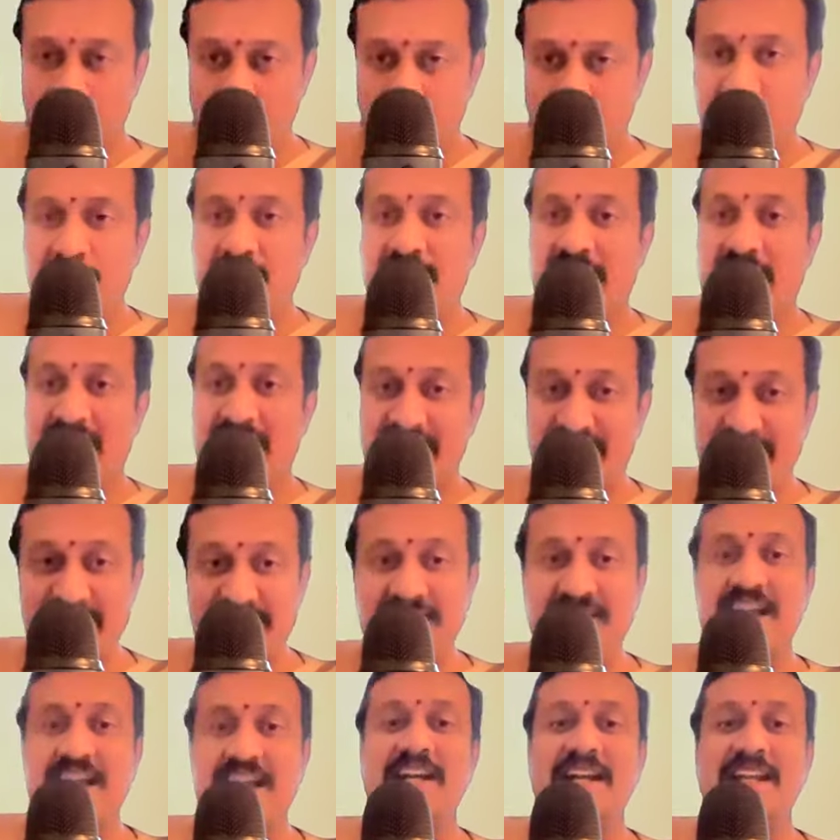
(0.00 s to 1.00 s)
But while
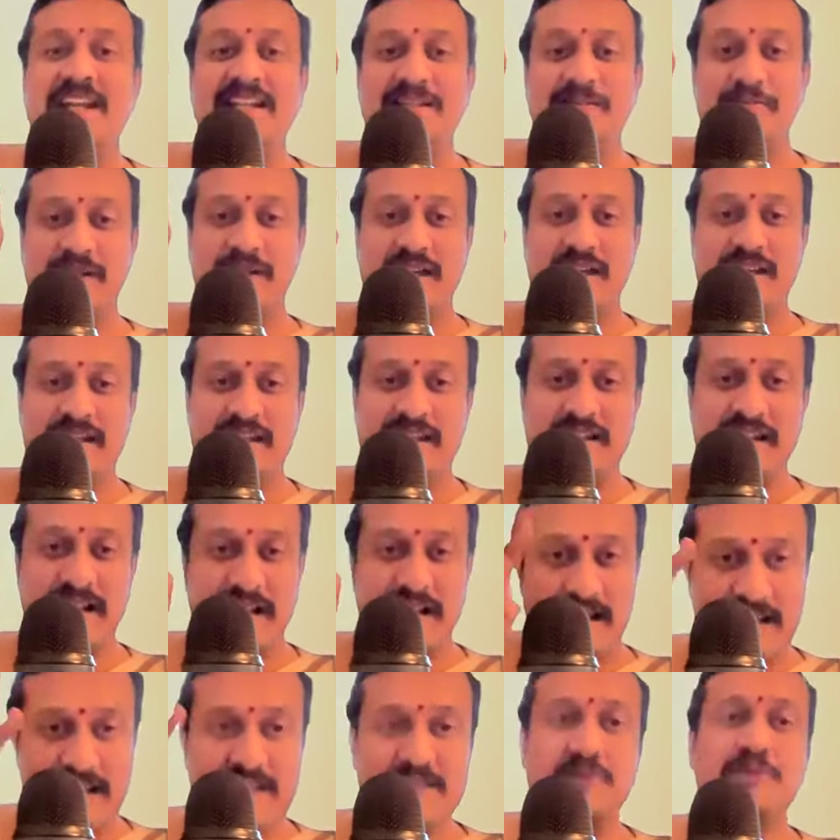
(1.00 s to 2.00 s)
understanding the meaning,
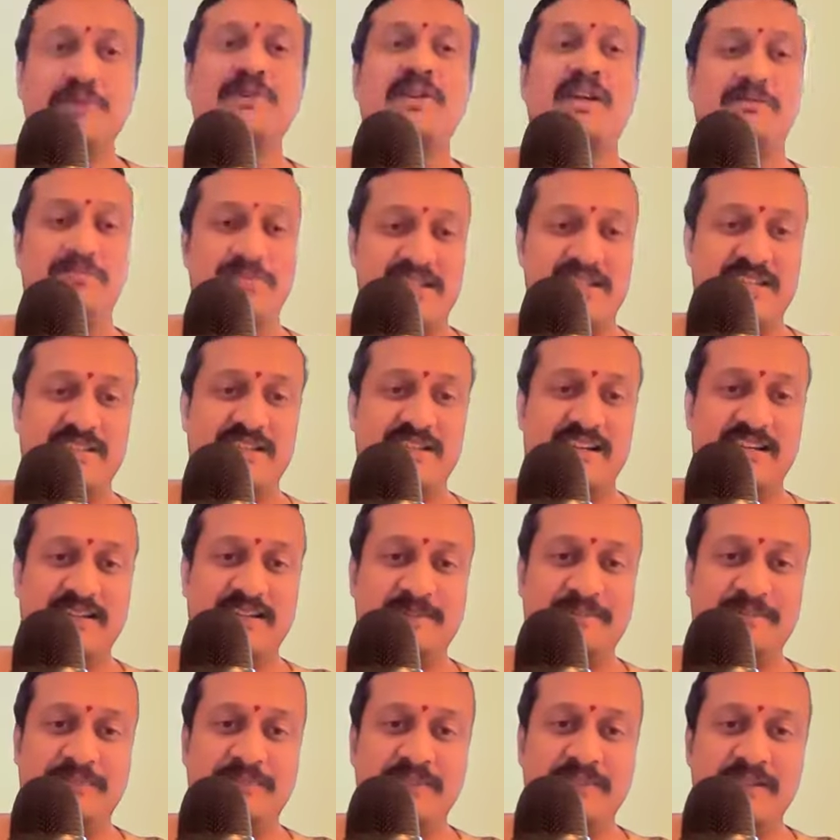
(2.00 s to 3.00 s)
Ralayor
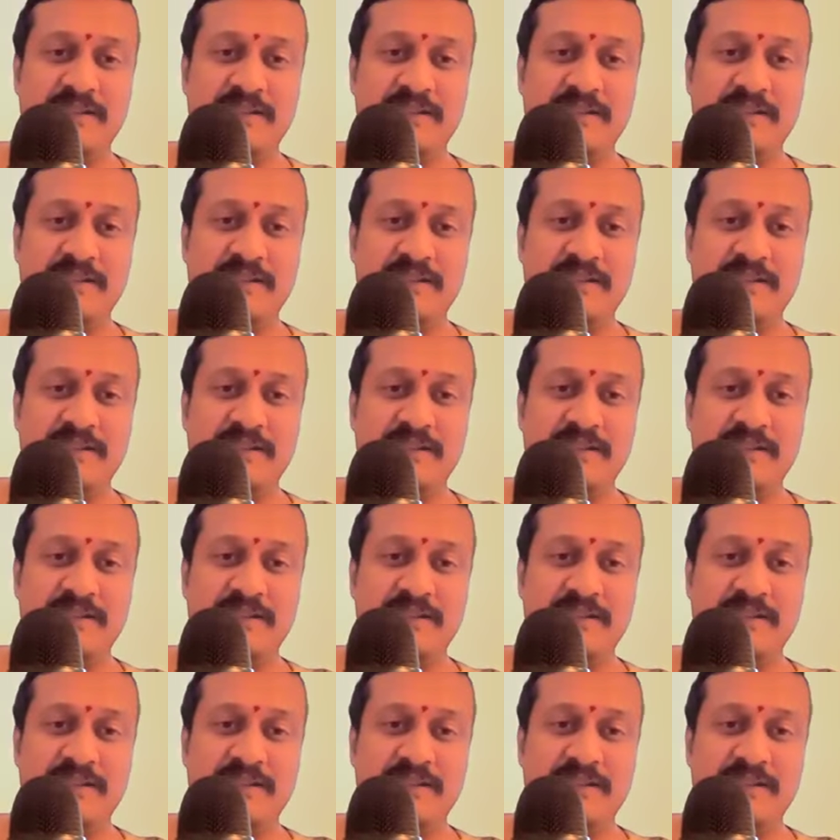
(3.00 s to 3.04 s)
Abhedaha.